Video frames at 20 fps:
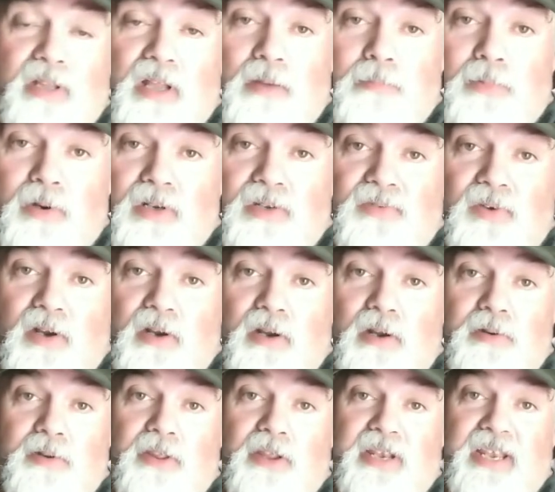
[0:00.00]
numbers
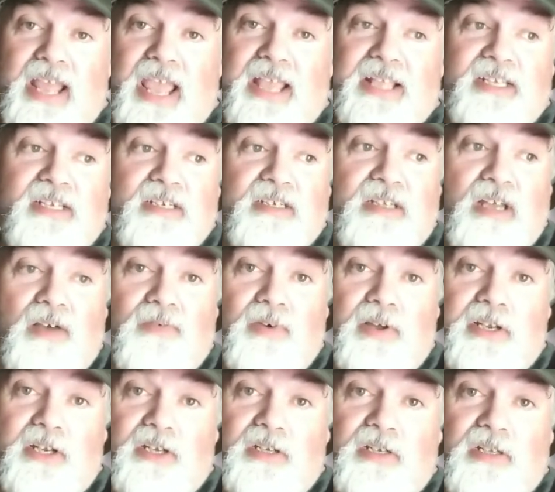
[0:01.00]
or the dates and stuff.
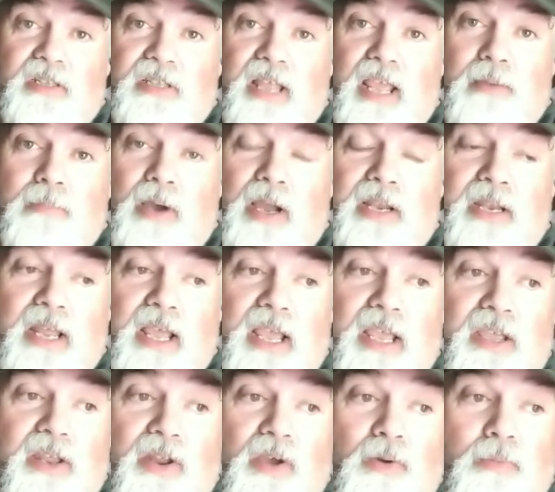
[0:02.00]
I just day by day,
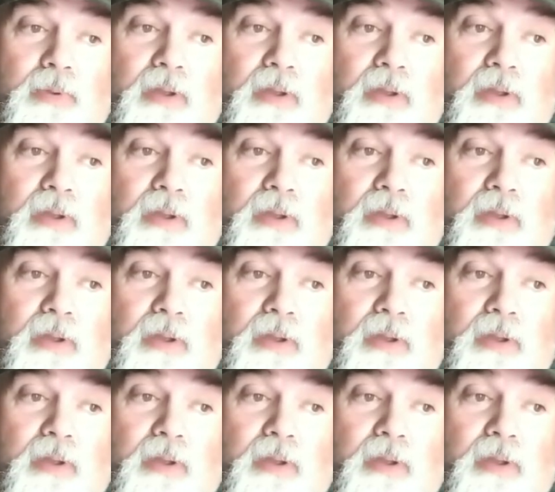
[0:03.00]
you know.